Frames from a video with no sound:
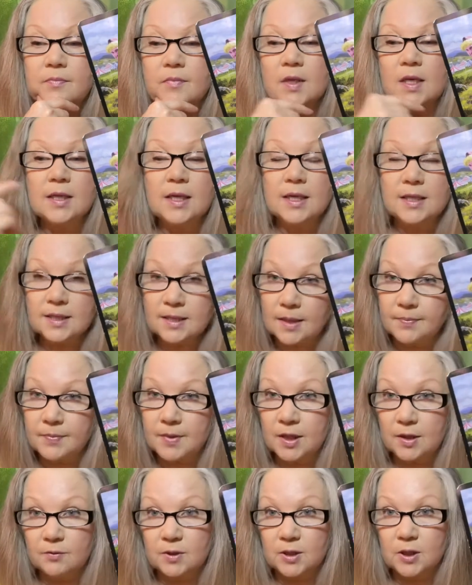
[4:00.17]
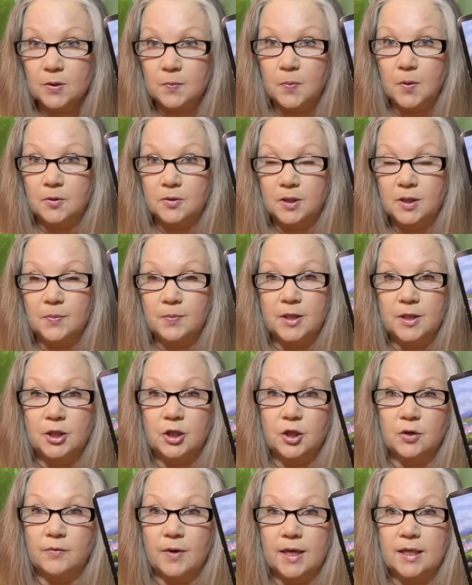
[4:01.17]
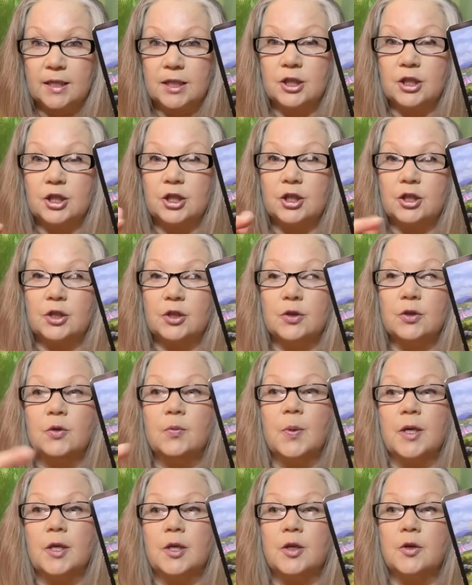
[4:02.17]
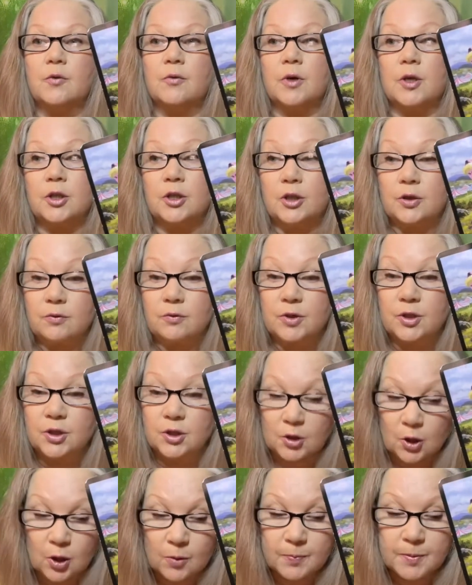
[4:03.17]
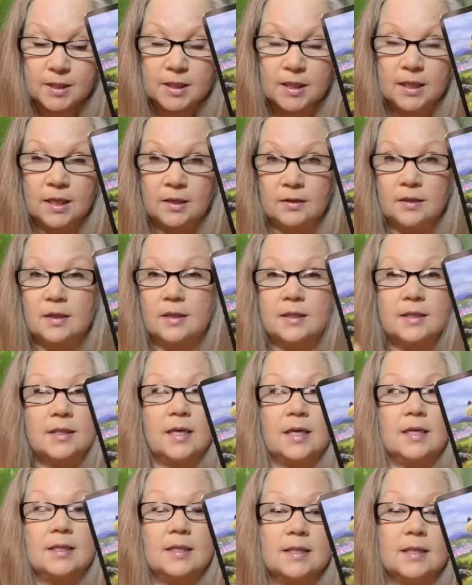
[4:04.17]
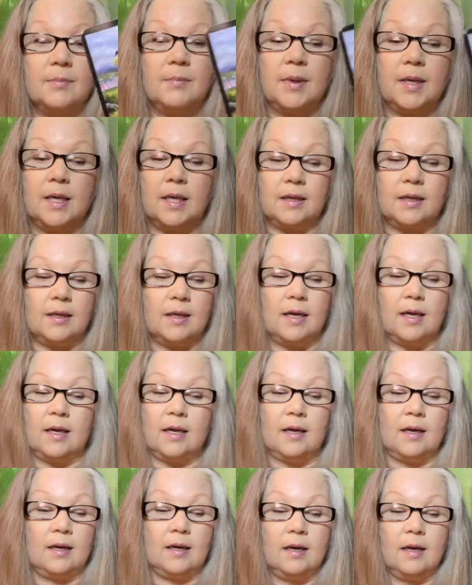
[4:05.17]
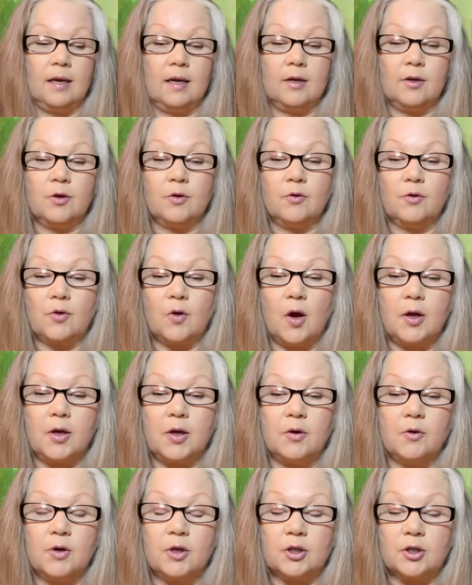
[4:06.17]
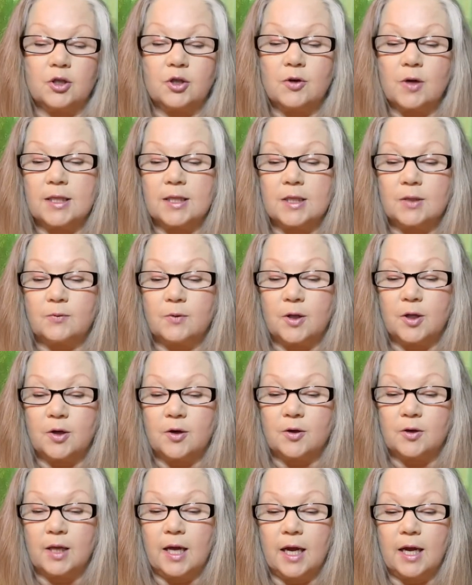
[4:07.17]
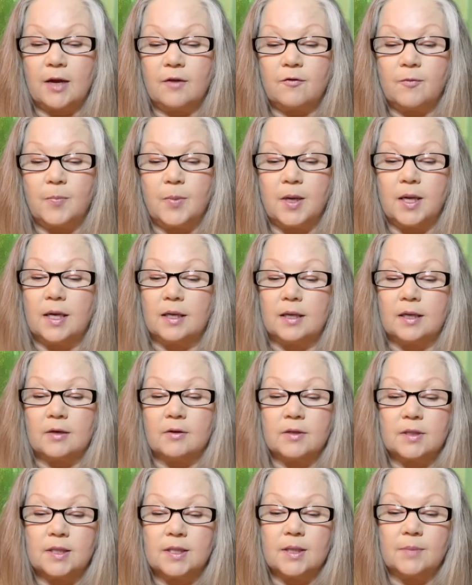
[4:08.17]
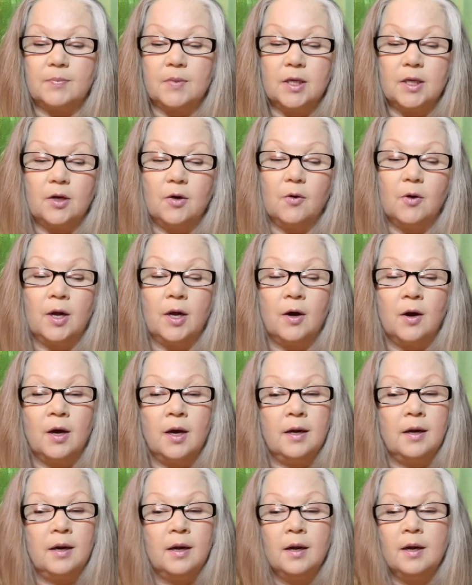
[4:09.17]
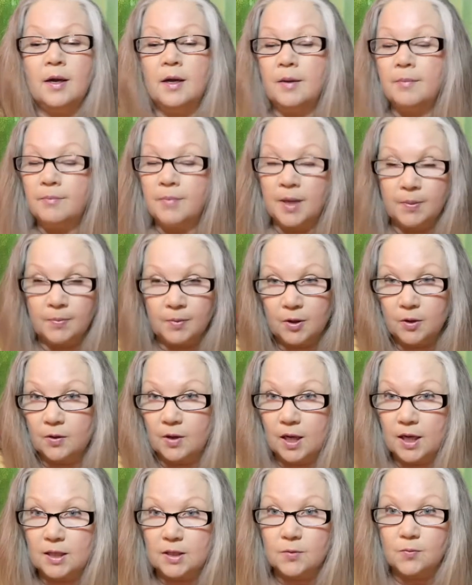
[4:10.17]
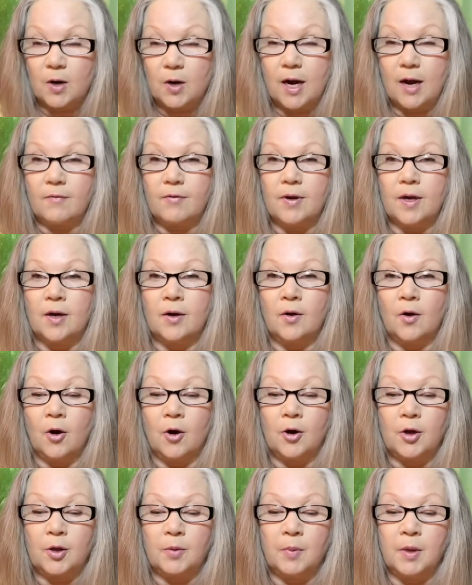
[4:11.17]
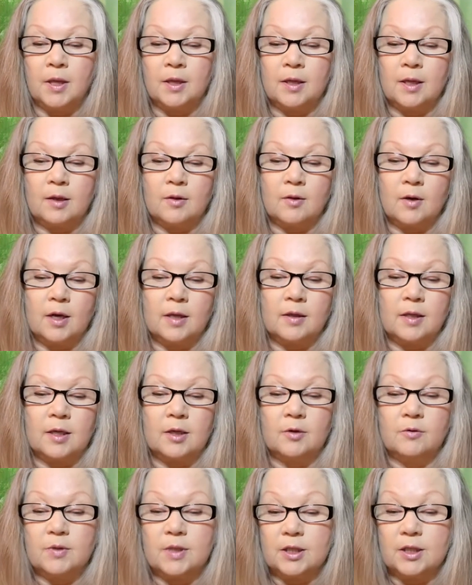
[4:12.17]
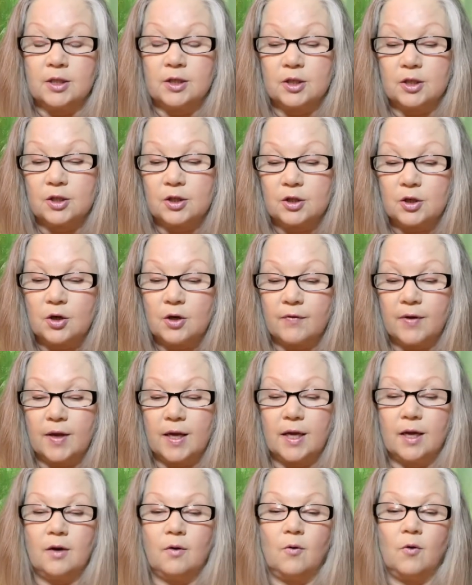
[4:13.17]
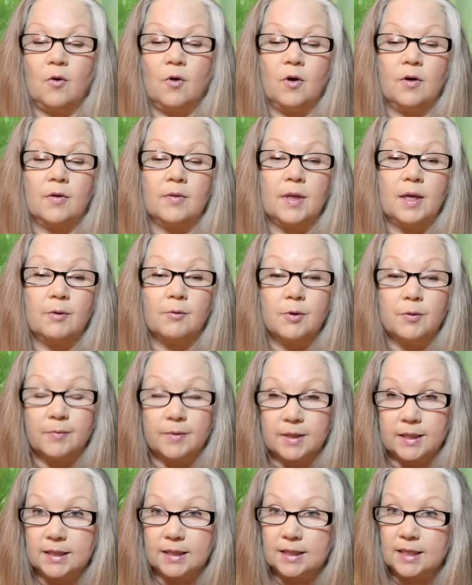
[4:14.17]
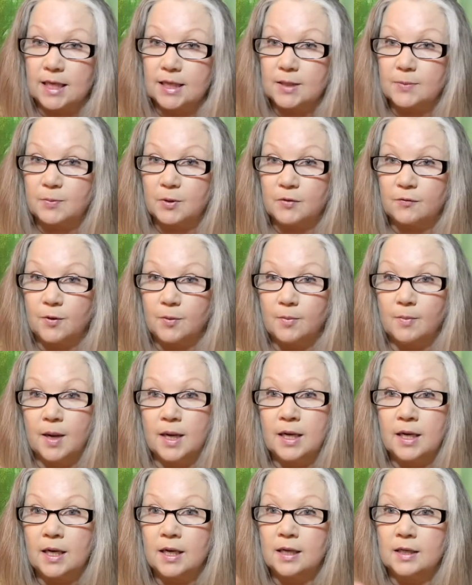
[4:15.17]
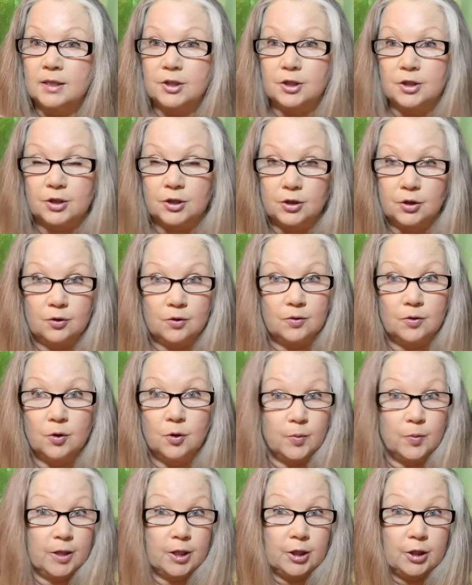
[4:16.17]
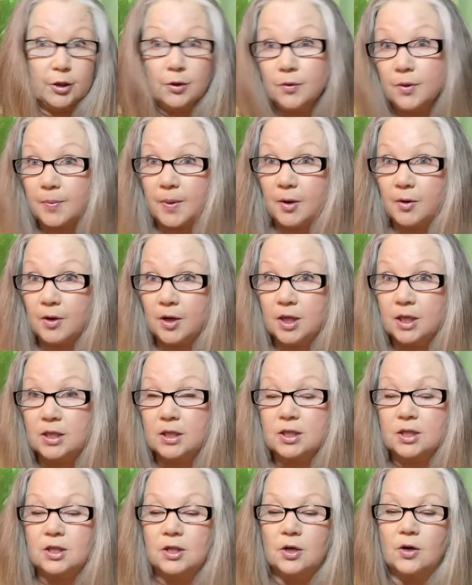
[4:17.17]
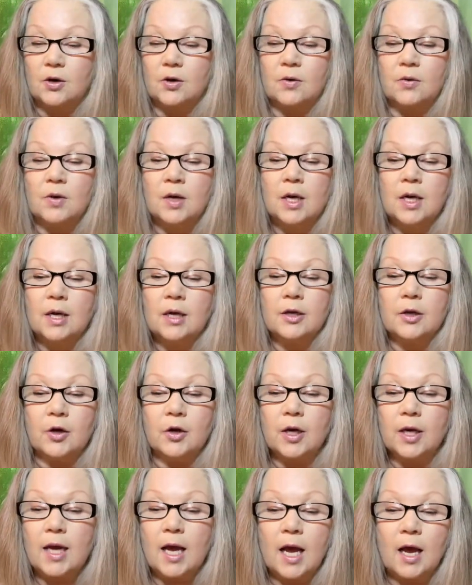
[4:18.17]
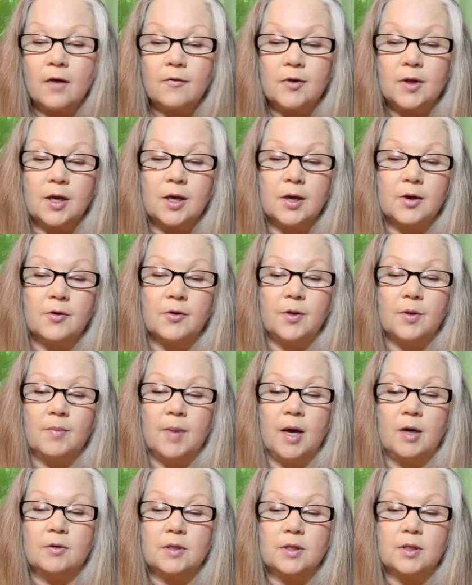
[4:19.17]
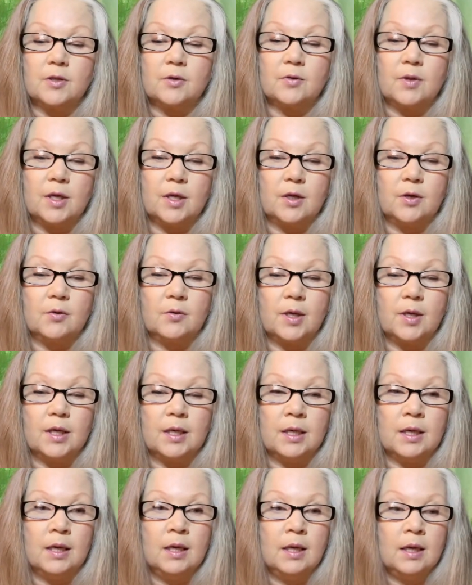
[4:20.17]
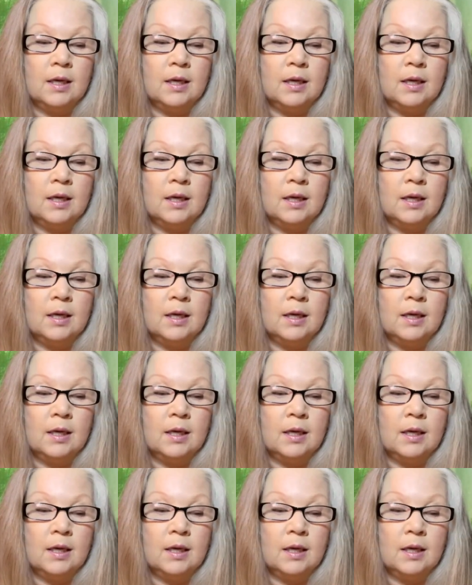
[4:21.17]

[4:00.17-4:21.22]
like something was supposed to be directed to you, but you were usurped and it's like somebody that you thought you could trust with your life, but there is something going on. Maybe you guys were having an argument. They thought that you didn't deserve it or they were really desperate for money and just nobody knew about it. So you're going to have to hear them out so that you can